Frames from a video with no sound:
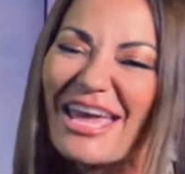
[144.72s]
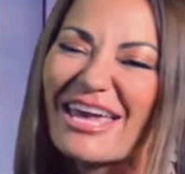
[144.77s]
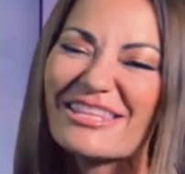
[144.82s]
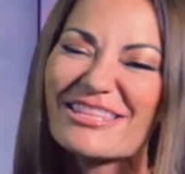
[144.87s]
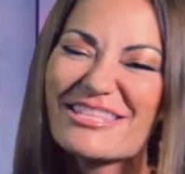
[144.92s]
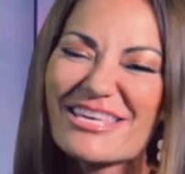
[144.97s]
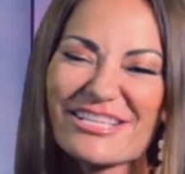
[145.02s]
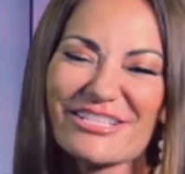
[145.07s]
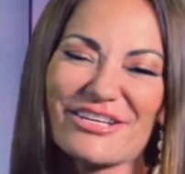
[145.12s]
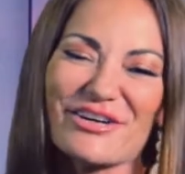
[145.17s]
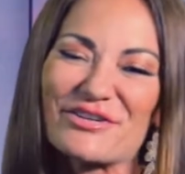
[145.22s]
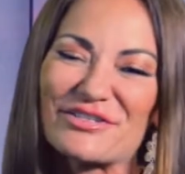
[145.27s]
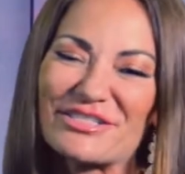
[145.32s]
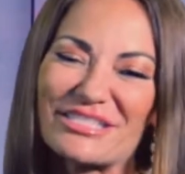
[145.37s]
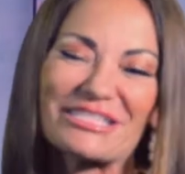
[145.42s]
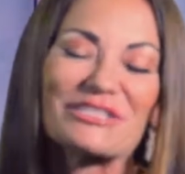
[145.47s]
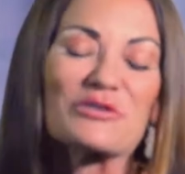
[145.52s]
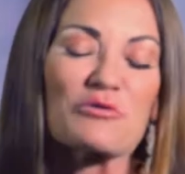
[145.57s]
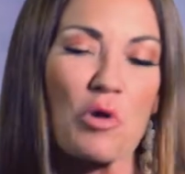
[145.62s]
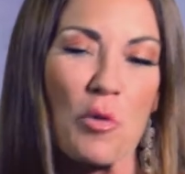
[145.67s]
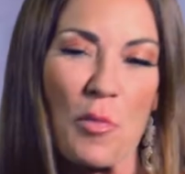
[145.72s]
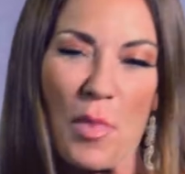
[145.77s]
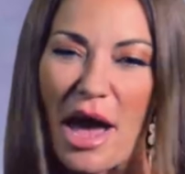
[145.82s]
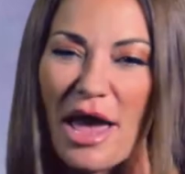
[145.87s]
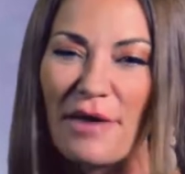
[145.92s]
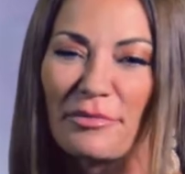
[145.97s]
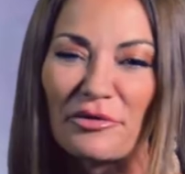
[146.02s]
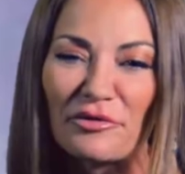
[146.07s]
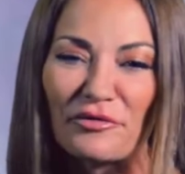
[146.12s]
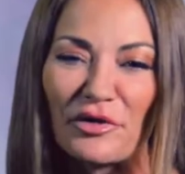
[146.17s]
and then goes into a
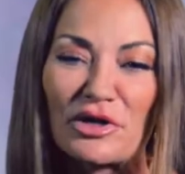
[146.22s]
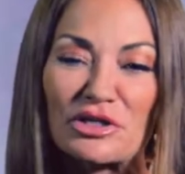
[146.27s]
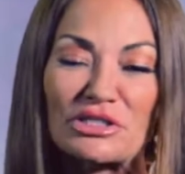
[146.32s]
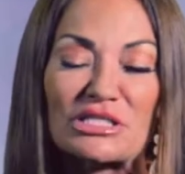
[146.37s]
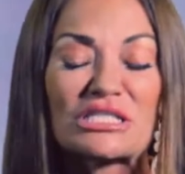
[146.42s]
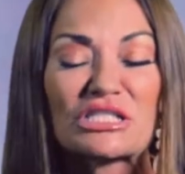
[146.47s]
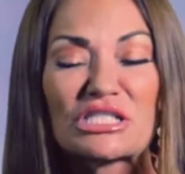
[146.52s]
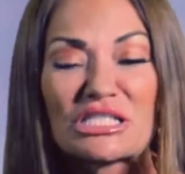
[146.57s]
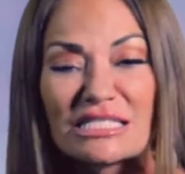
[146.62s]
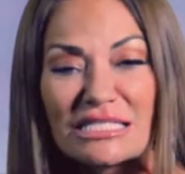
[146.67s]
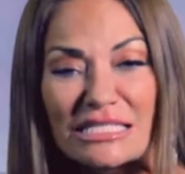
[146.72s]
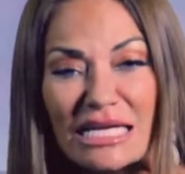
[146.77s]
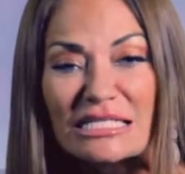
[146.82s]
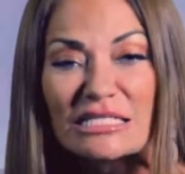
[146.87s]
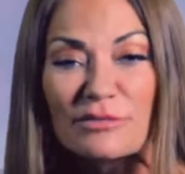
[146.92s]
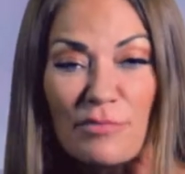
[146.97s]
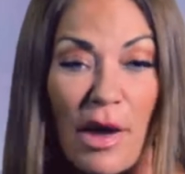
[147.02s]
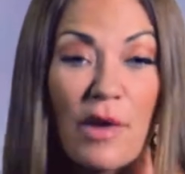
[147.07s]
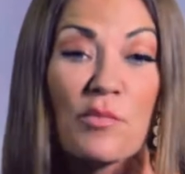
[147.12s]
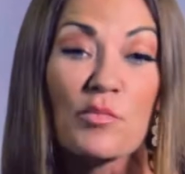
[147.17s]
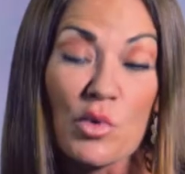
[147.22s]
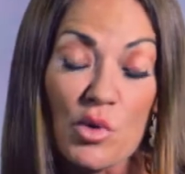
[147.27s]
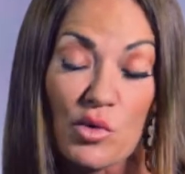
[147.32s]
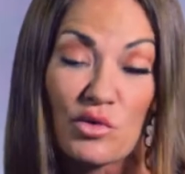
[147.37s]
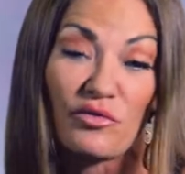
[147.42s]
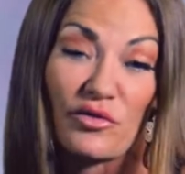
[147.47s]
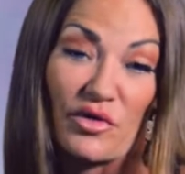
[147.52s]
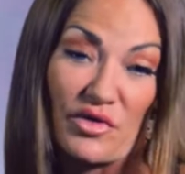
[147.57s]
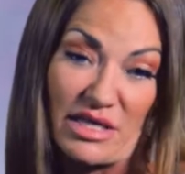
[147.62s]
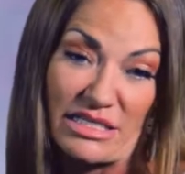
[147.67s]
Bible verse and just sets my mood
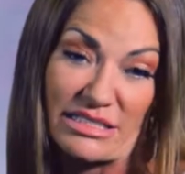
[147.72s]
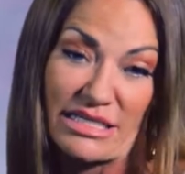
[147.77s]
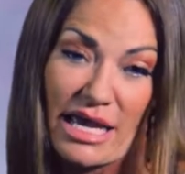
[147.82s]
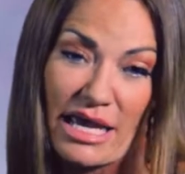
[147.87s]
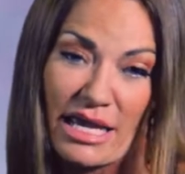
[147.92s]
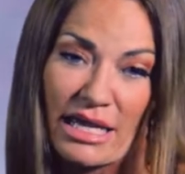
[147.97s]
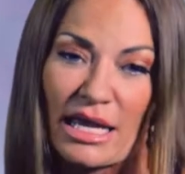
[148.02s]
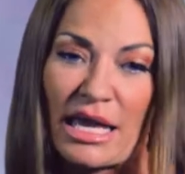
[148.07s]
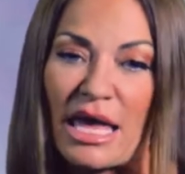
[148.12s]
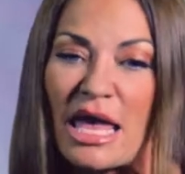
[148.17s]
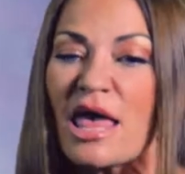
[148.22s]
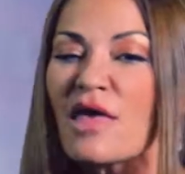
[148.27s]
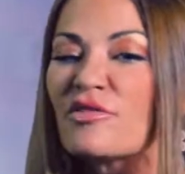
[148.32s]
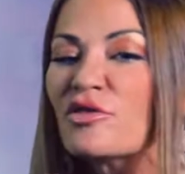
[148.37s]
for the day.